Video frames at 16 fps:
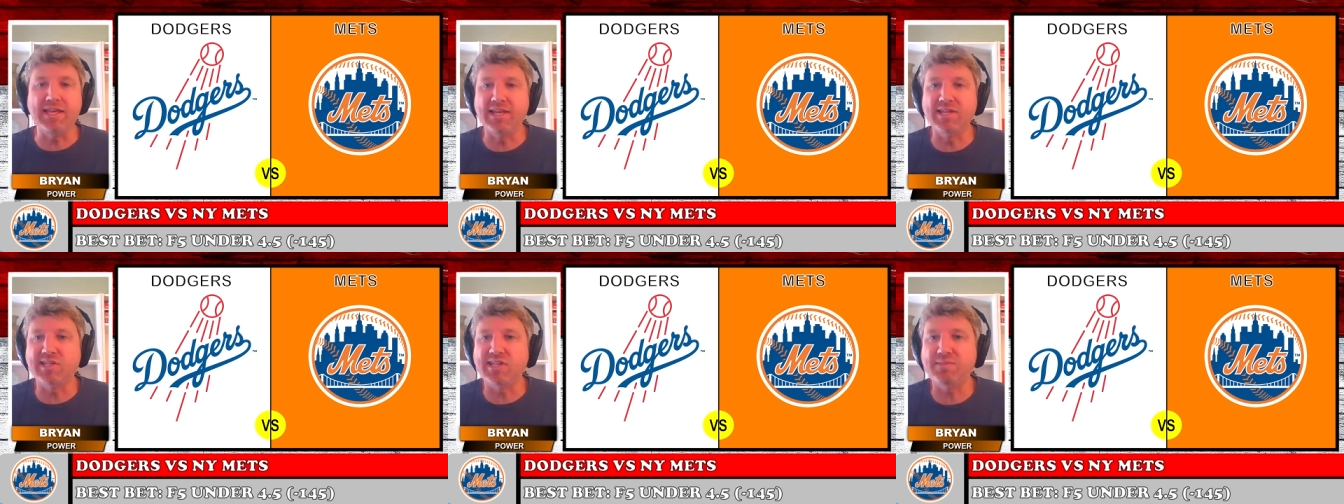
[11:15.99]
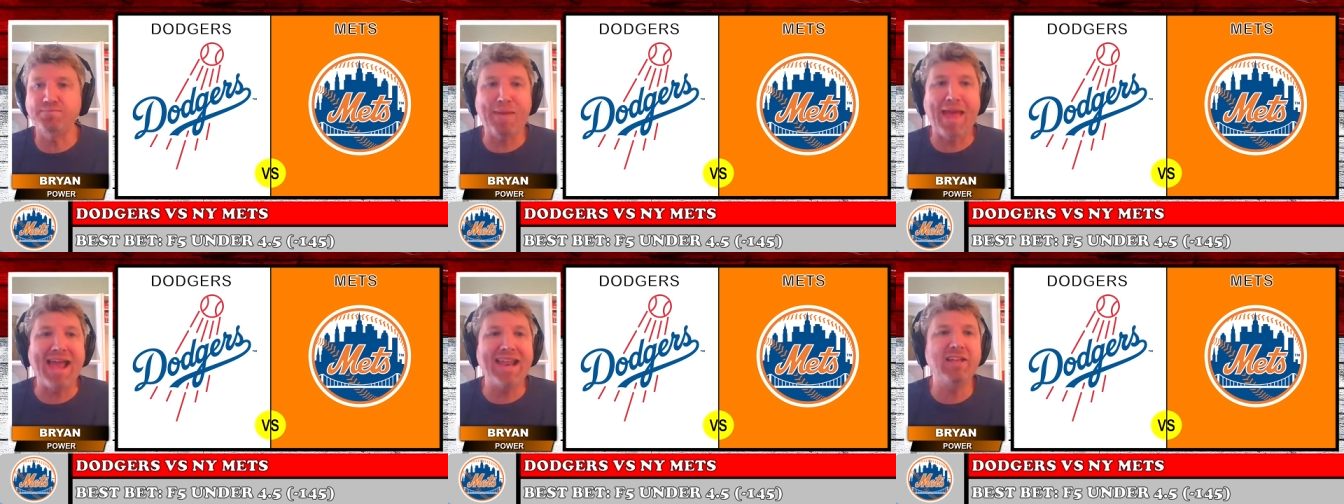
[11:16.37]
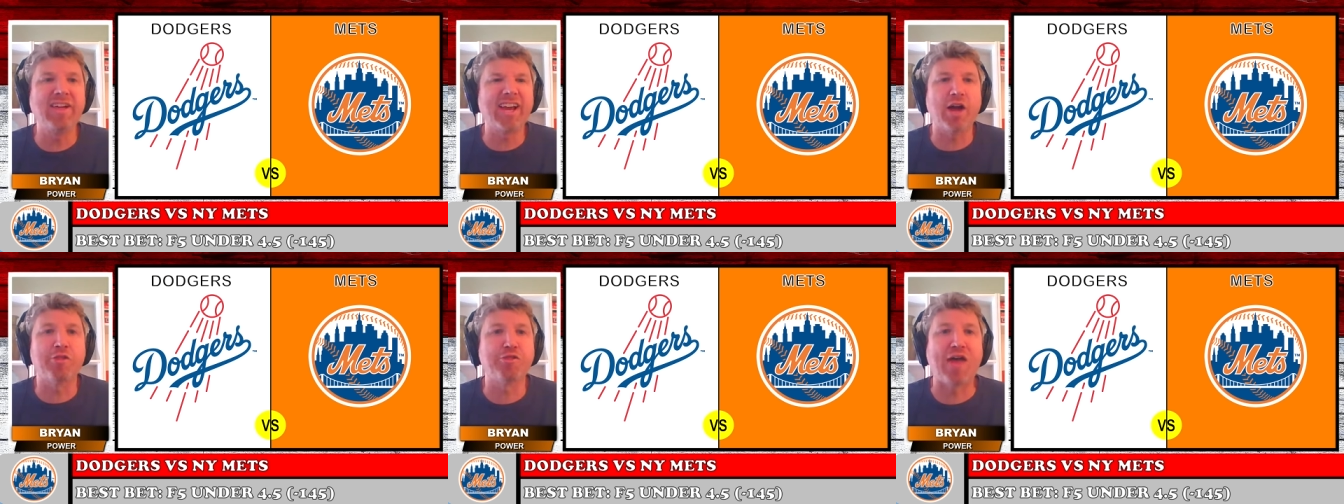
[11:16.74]
is batting
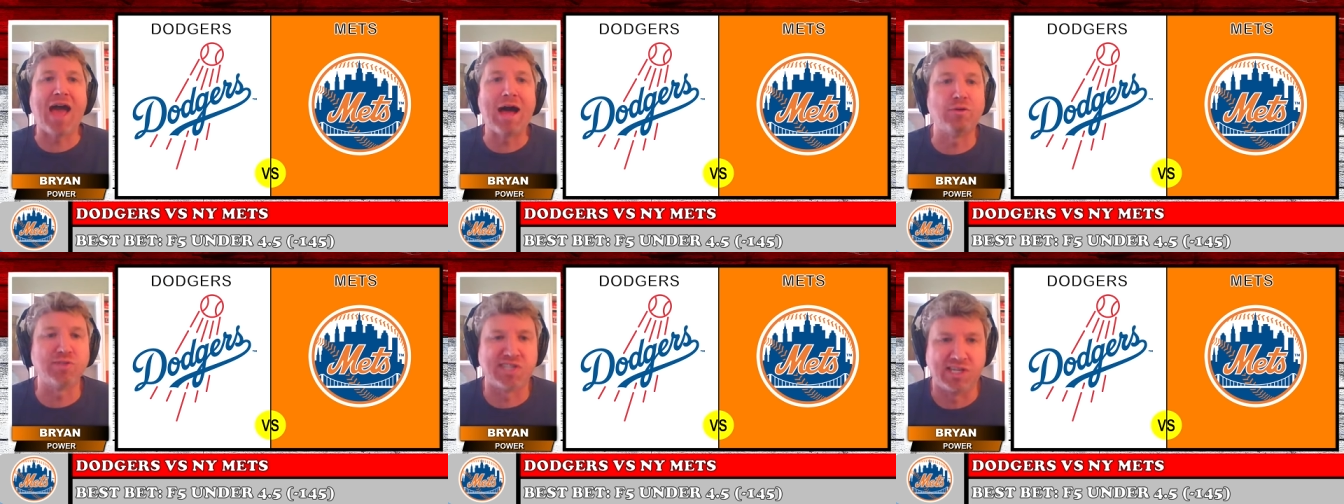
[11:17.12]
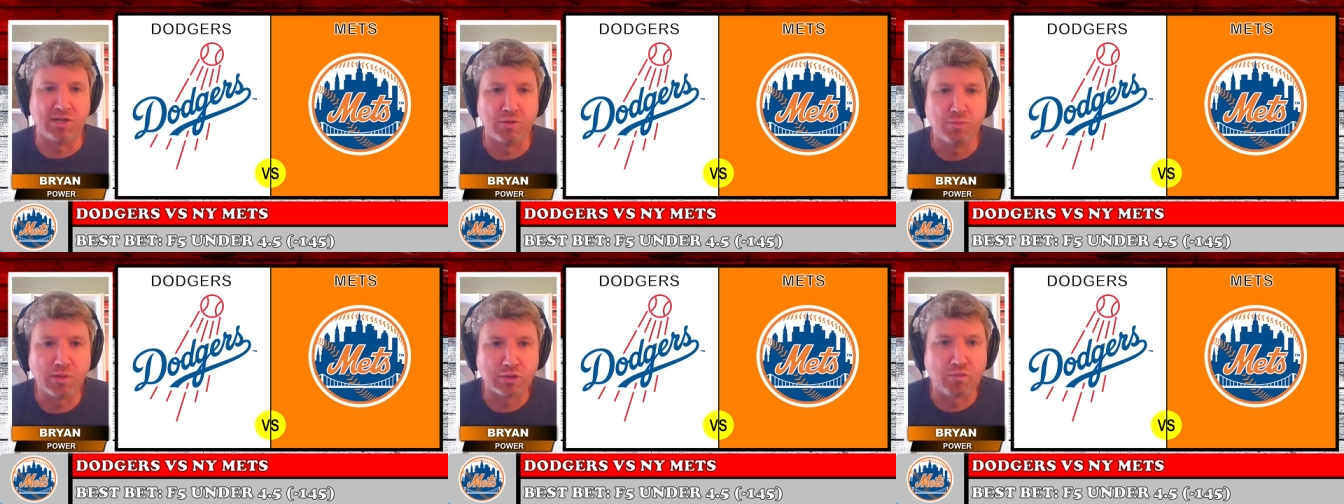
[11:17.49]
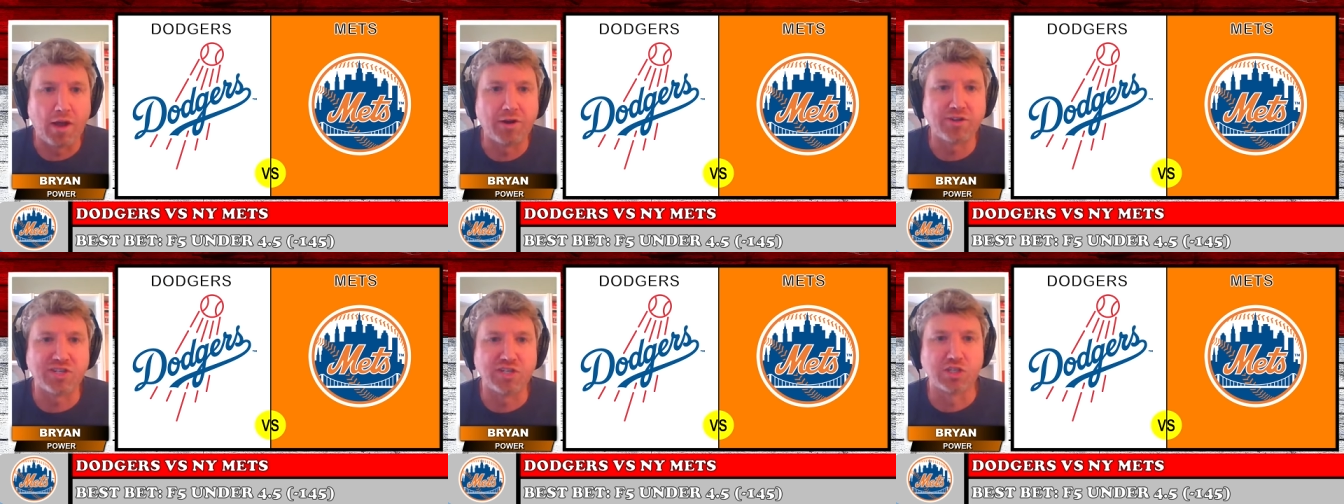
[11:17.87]
like 1,000 with
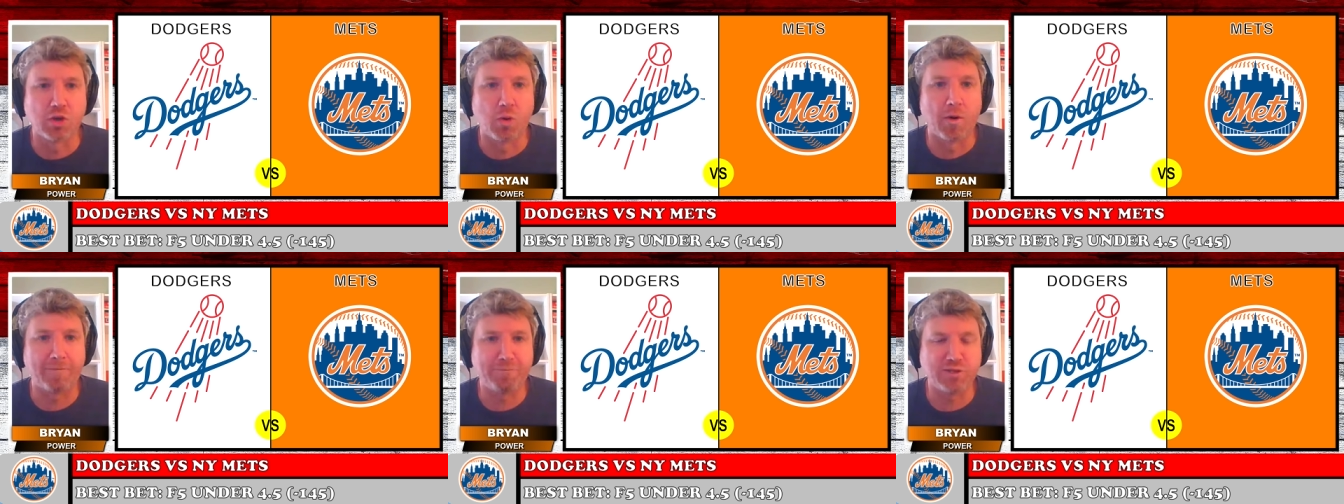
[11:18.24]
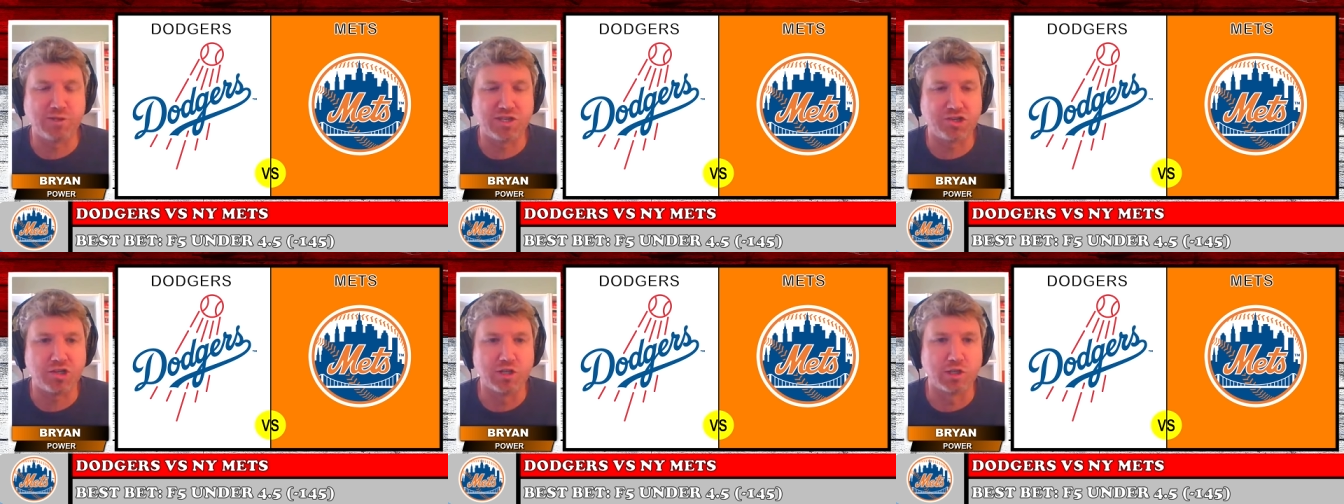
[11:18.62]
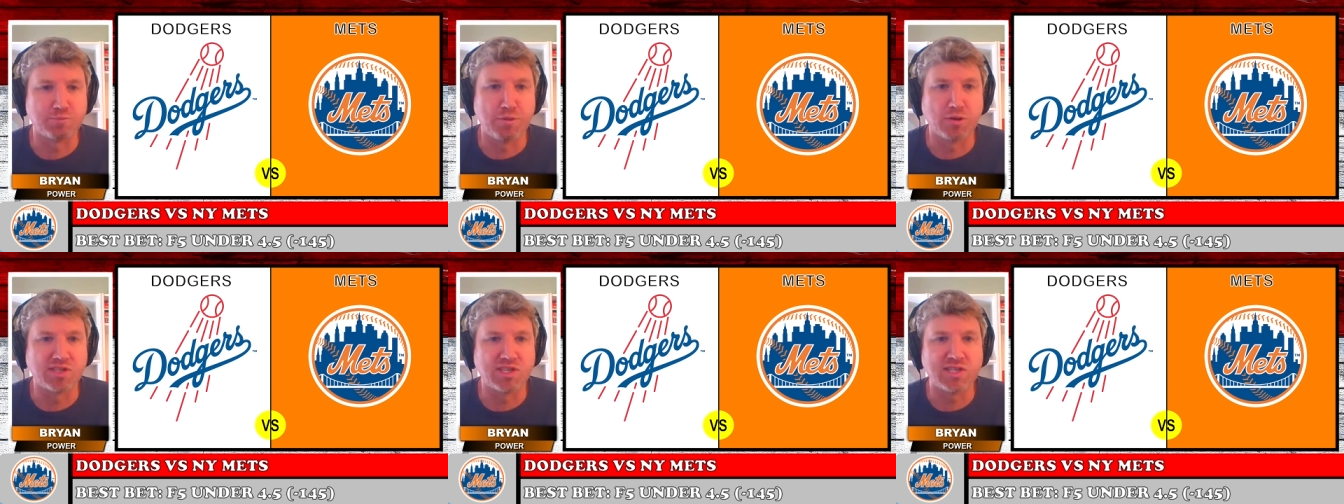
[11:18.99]
runners in scoring position this
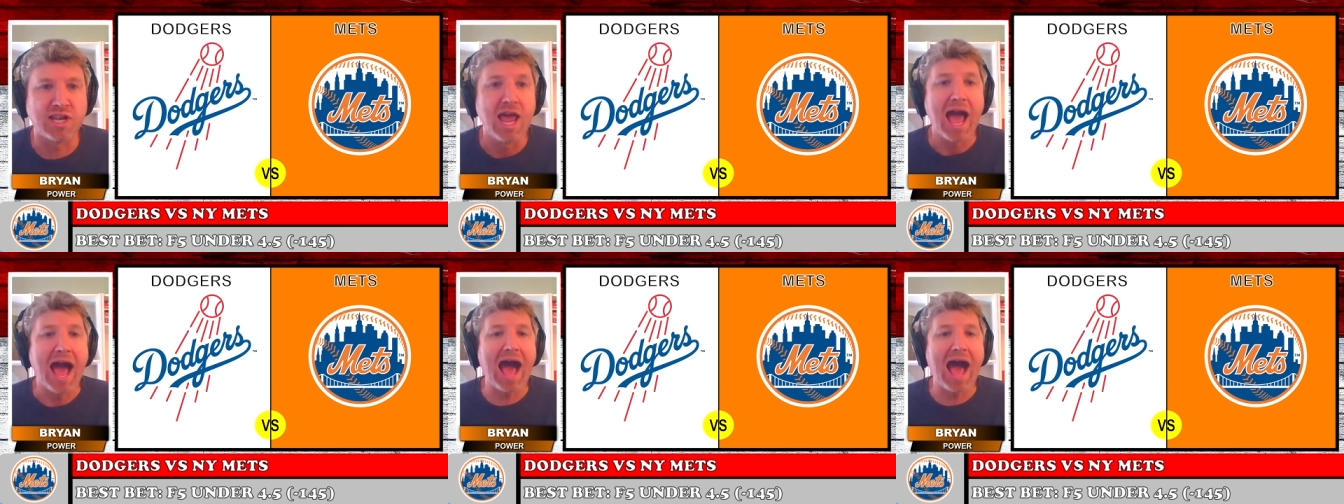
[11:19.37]
postseason.